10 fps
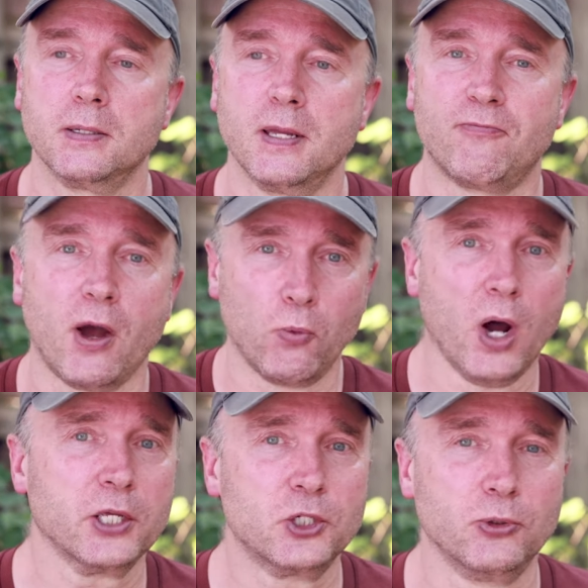if I
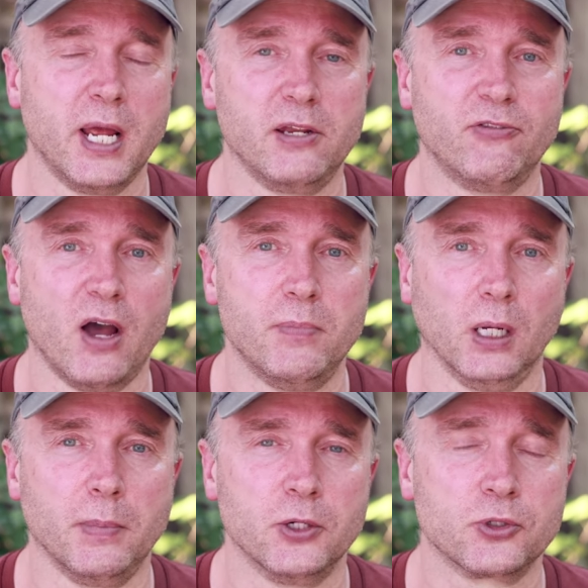want to shoot
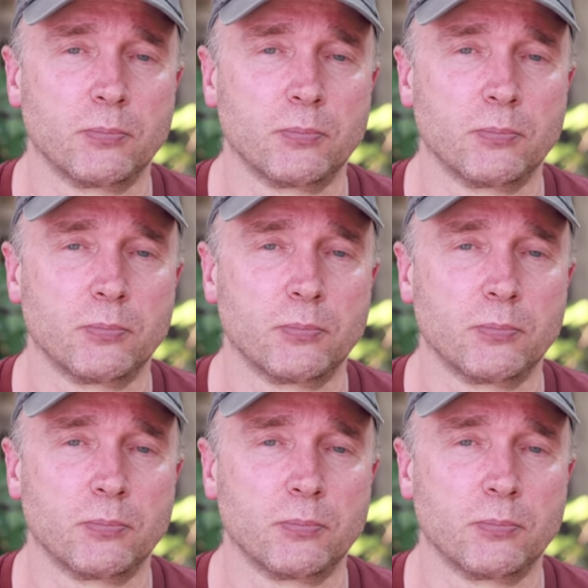85mm,